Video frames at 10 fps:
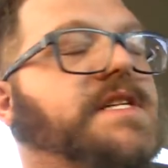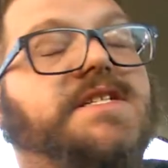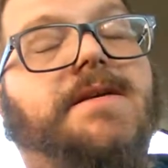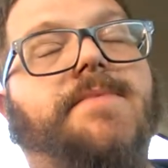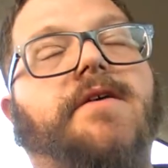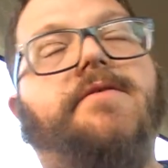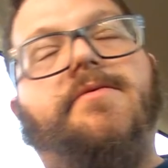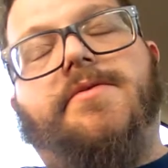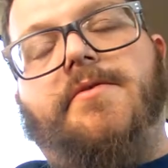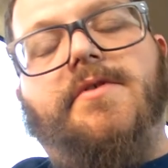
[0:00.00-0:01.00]

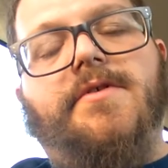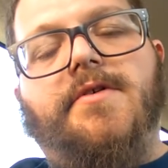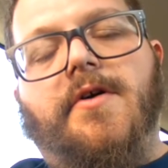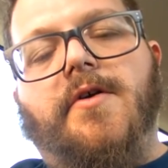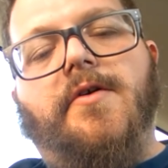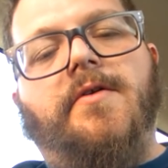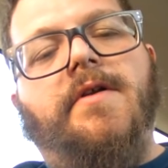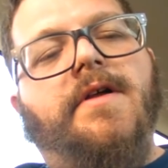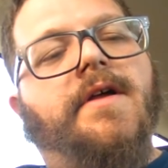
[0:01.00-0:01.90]
seatbelt through the little hole.